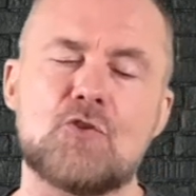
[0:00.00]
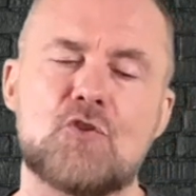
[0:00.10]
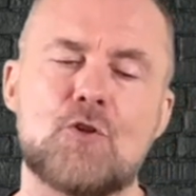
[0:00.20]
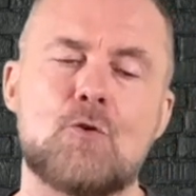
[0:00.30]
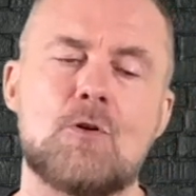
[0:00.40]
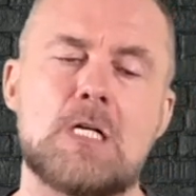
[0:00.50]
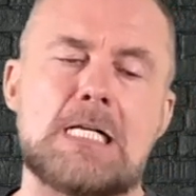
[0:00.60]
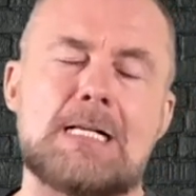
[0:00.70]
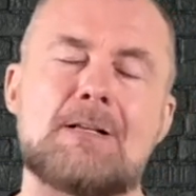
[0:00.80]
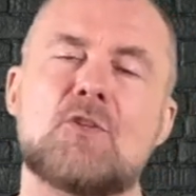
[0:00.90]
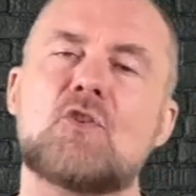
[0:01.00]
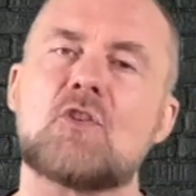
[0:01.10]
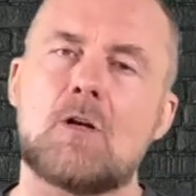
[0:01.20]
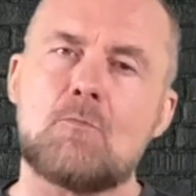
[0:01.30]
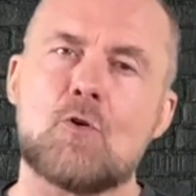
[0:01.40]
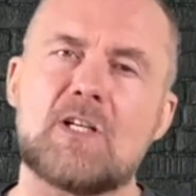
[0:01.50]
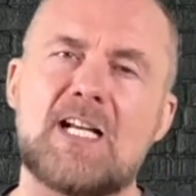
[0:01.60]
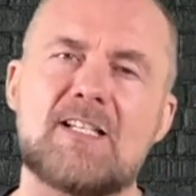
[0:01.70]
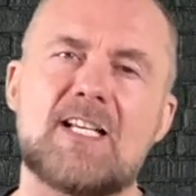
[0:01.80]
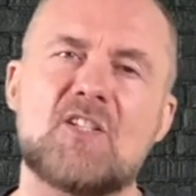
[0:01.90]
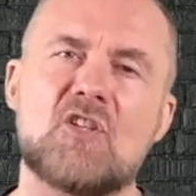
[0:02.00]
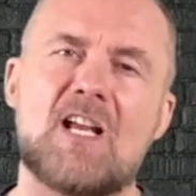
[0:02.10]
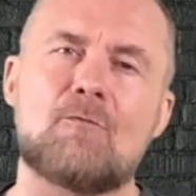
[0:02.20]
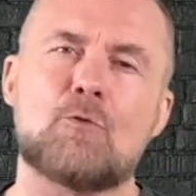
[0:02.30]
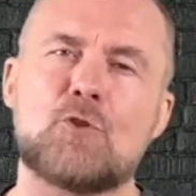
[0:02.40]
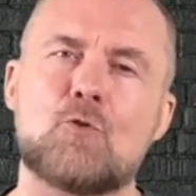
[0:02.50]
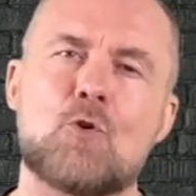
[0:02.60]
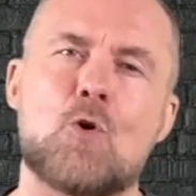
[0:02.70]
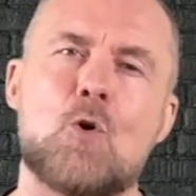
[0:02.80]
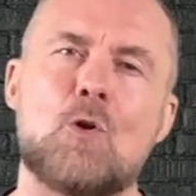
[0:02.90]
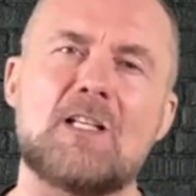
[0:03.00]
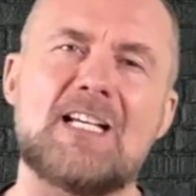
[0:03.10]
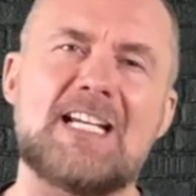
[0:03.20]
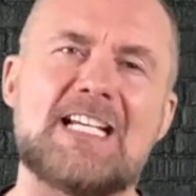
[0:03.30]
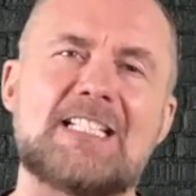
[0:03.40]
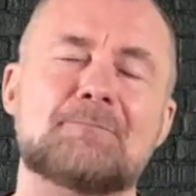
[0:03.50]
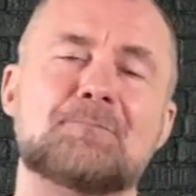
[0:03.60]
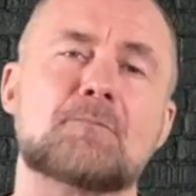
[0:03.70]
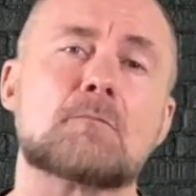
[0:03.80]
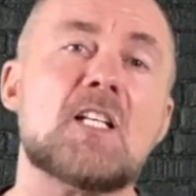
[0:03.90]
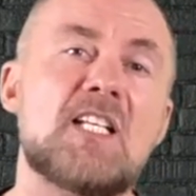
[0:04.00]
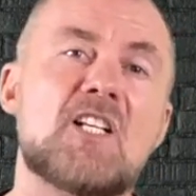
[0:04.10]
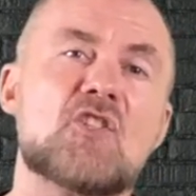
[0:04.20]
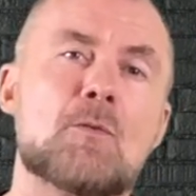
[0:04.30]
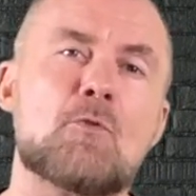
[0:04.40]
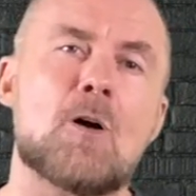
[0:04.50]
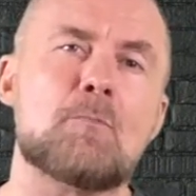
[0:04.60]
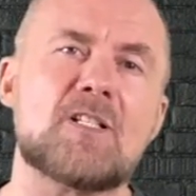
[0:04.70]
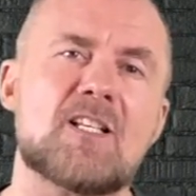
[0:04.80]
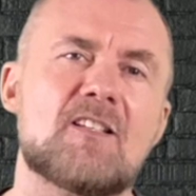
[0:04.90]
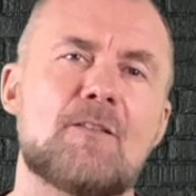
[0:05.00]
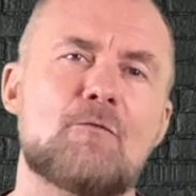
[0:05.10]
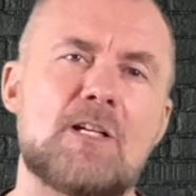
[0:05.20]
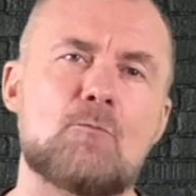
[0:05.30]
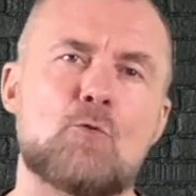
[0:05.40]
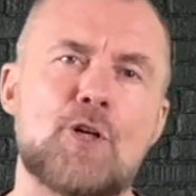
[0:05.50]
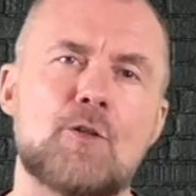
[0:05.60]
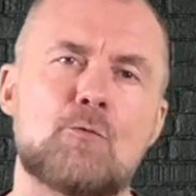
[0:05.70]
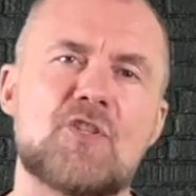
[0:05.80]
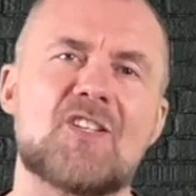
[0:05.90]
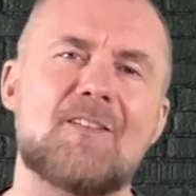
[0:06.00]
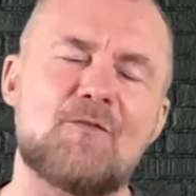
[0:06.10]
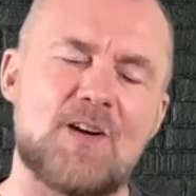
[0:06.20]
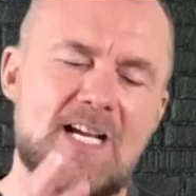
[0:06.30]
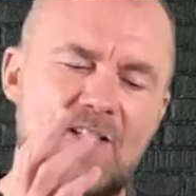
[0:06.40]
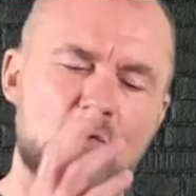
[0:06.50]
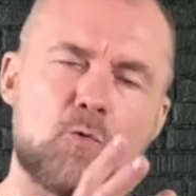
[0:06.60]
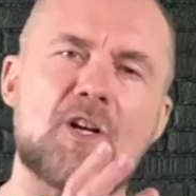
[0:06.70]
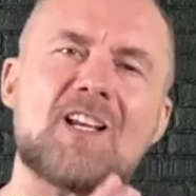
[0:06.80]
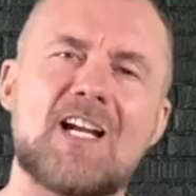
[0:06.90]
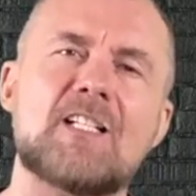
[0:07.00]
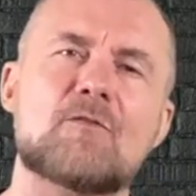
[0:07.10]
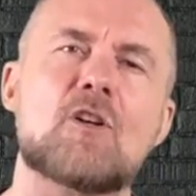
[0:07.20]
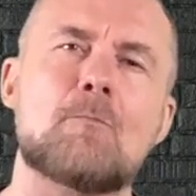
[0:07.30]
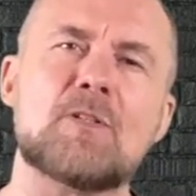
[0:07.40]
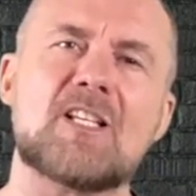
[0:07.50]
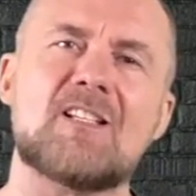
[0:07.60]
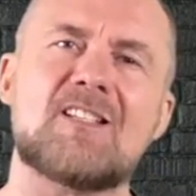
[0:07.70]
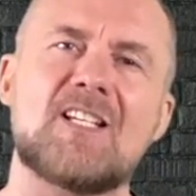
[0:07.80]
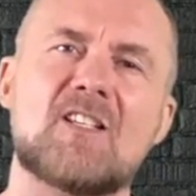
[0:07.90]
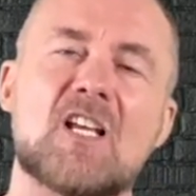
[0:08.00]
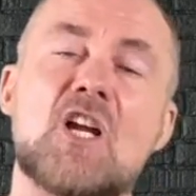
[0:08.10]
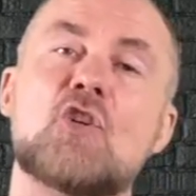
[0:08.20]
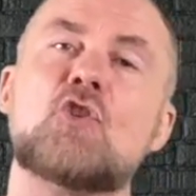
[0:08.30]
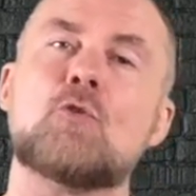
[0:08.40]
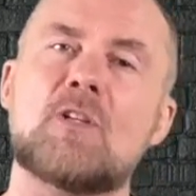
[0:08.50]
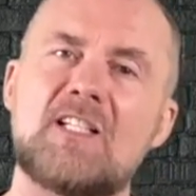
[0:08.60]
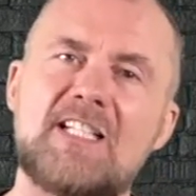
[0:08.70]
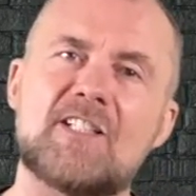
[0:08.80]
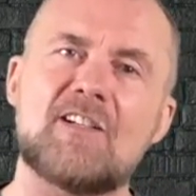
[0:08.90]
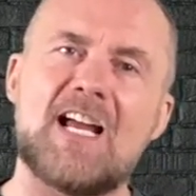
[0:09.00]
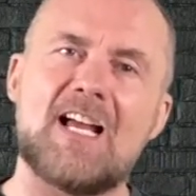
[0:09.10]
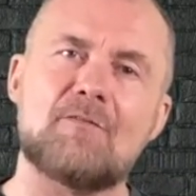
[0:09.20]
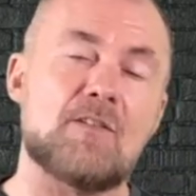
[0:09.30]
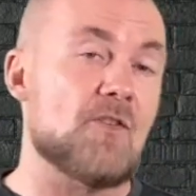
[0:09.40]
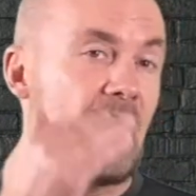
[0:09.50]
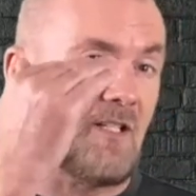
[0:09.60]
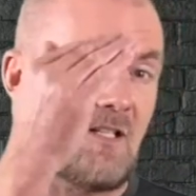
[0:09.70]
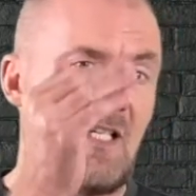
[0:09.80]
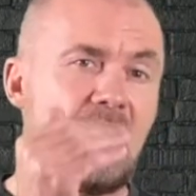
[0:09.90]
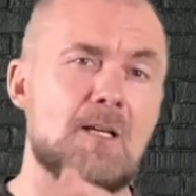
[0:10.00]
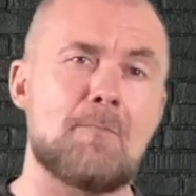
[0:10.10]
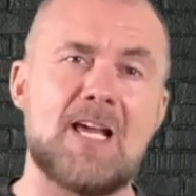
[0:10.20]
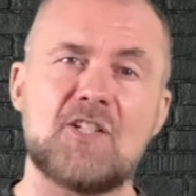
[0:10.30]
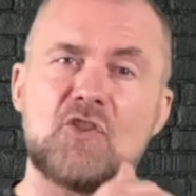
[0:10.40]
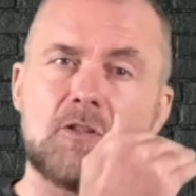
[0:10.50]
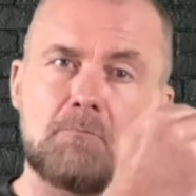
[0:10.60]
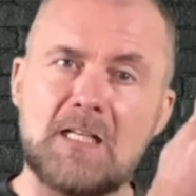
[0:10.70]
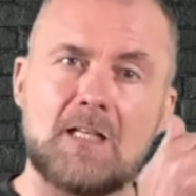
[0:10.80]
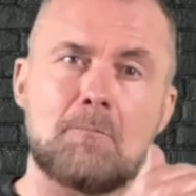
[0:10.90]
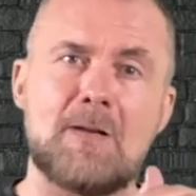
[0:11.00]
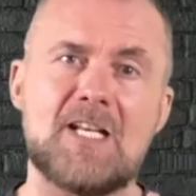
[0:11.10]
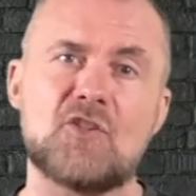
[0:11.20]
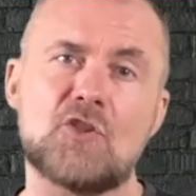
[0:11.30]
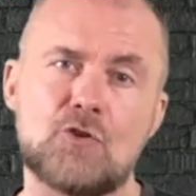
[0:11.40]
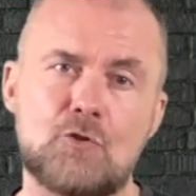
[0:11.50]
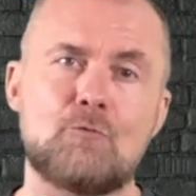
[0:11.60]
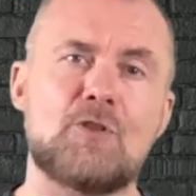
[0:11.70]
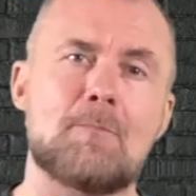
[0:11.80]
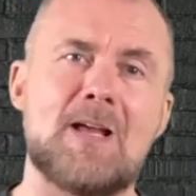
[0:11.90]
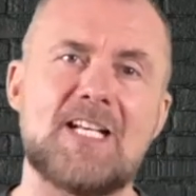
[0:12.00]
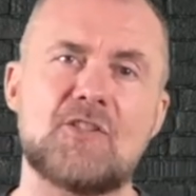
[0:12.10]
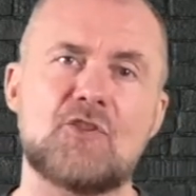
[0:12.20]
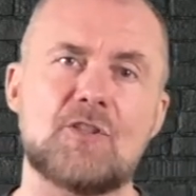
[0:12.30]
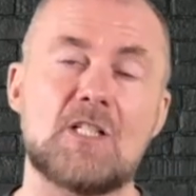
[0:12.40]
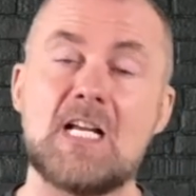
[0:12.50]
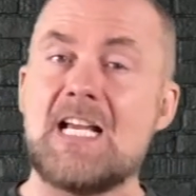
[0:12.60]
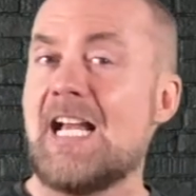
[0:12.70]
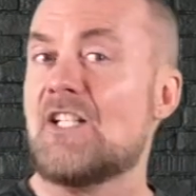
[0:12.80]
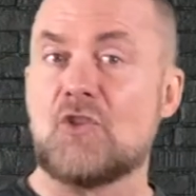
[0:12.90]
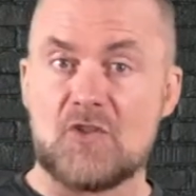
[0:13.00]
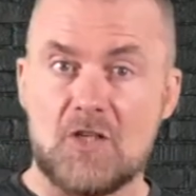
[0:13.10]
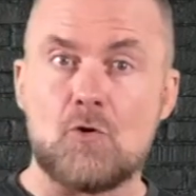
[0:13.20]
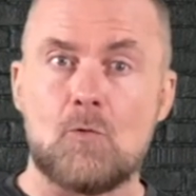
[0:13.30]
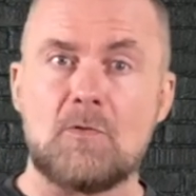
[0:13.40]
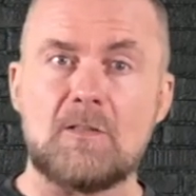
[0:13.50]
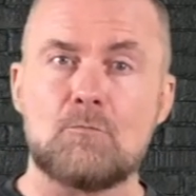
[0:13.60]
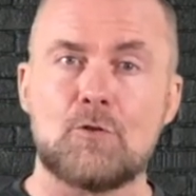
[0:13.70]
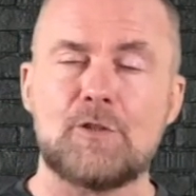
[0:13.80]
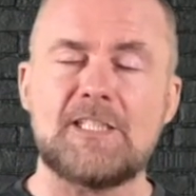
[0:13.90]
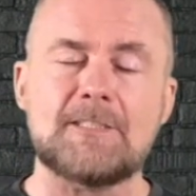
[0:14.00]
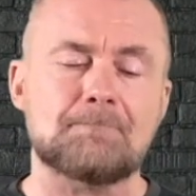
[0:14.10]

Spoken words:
So some organizations have what you call a leadership competency framework, which defines what kind of competencies should a leader have if they're a senior manager, a middle manager, junior manager, and just a normal employee.